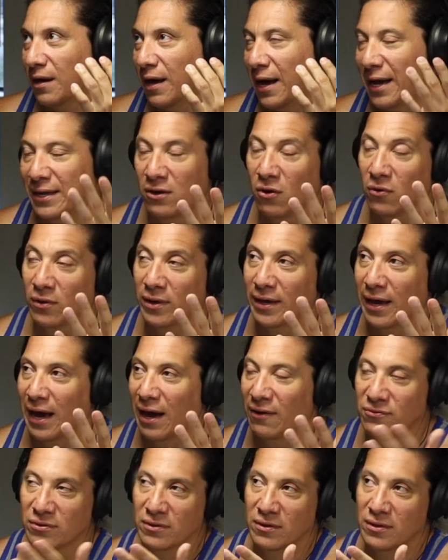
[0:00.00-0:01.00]
I don't get
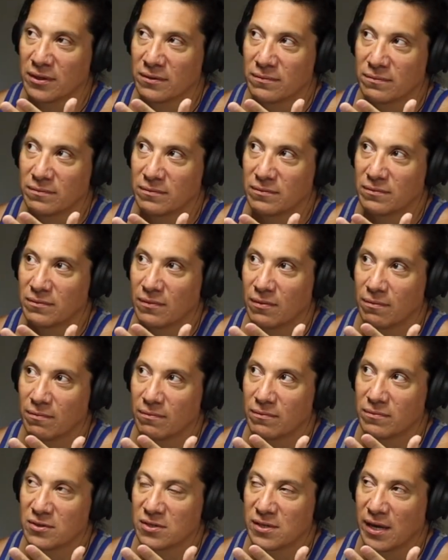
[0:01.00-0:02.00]
after the
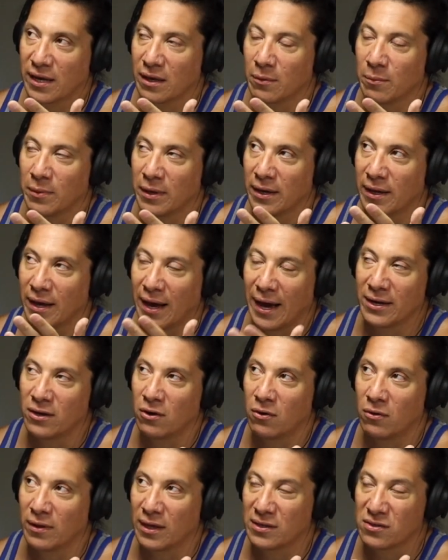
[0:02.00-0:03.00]
2nd minute.
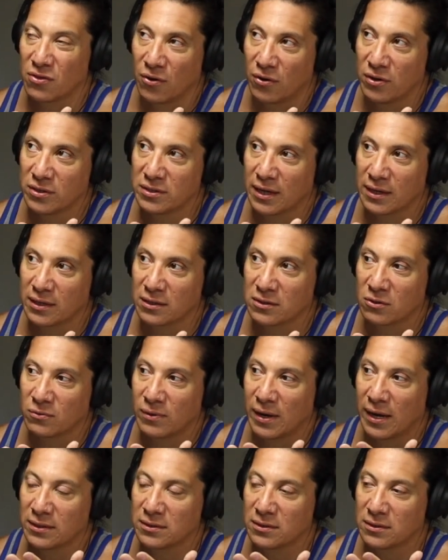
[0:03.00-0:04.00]
It's 30 seconds of
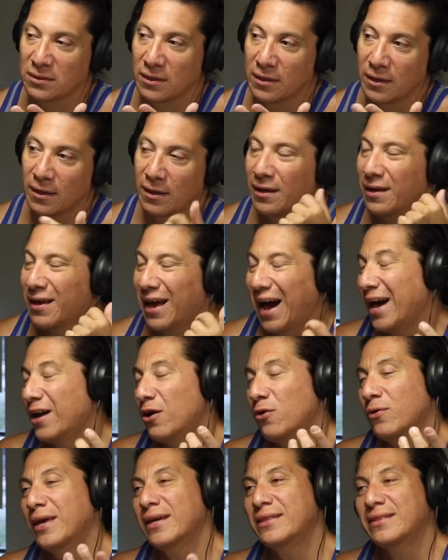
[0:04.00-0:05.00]
rest. I
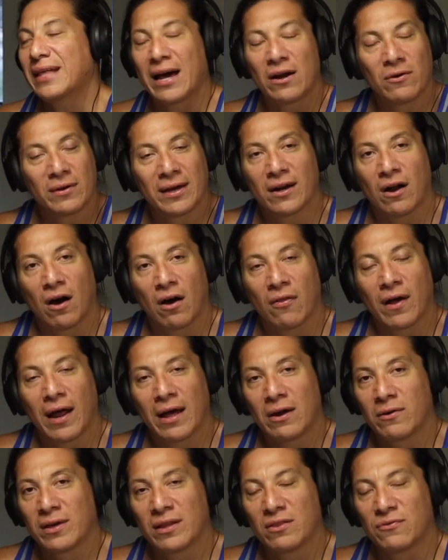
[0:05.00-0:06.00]
don't get
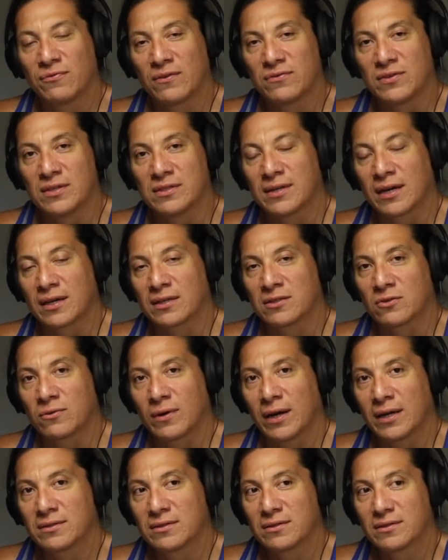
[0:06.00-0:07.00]
the 15 seconds of
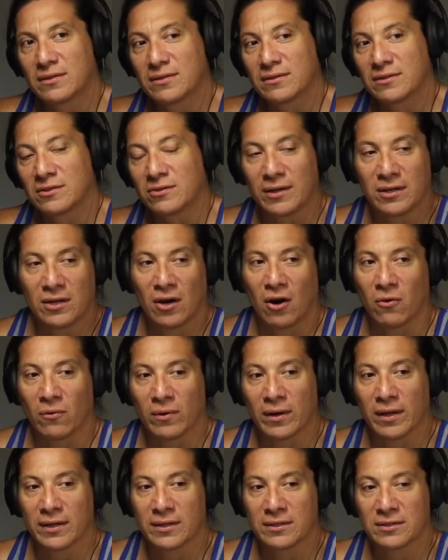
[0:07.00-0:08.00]
rest. So I don't
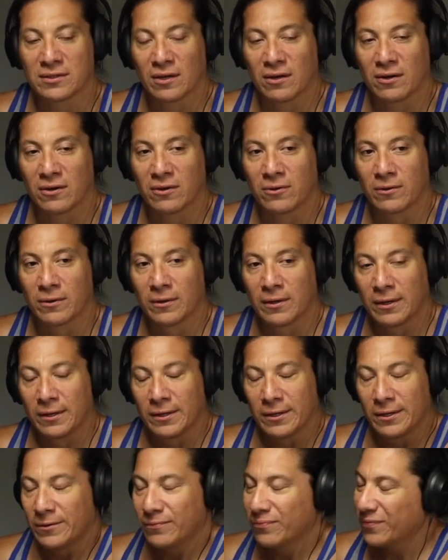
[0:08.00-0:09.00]
really. So
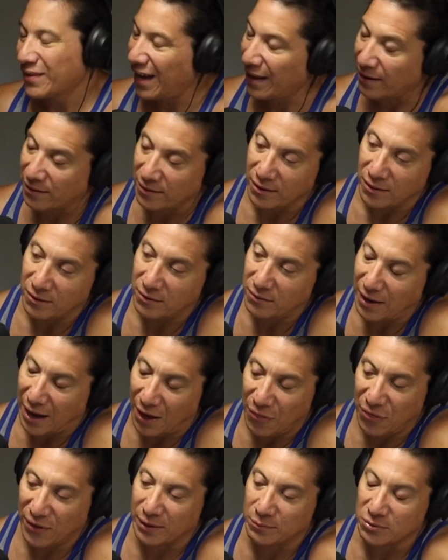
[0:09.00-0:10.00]
I don't know.
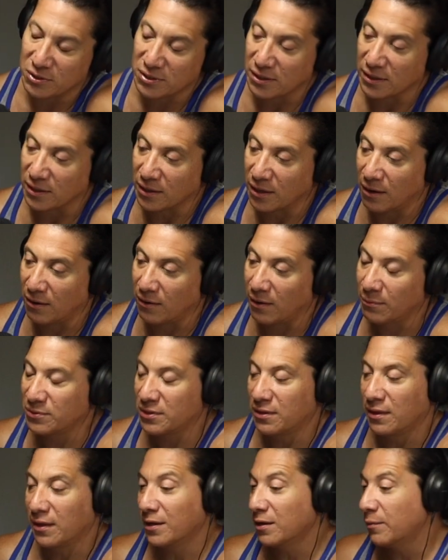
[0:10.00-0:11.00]
I think I'm just gonna go. I'm
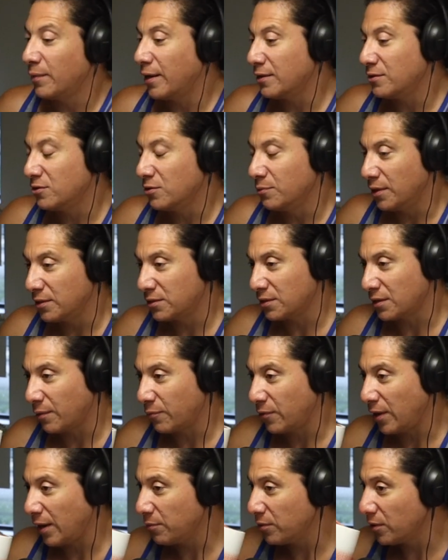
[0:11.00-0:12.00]
just thinking about it too much and
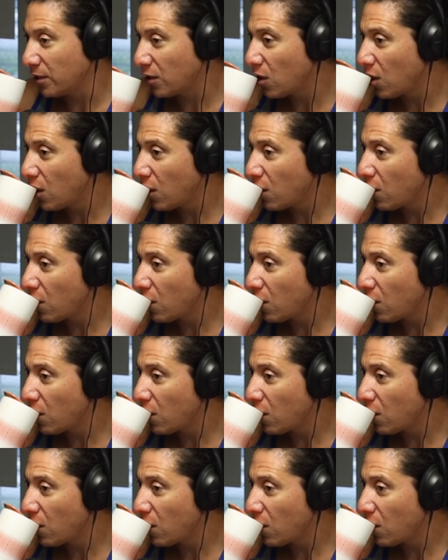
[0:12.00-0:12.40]
I'm rambling.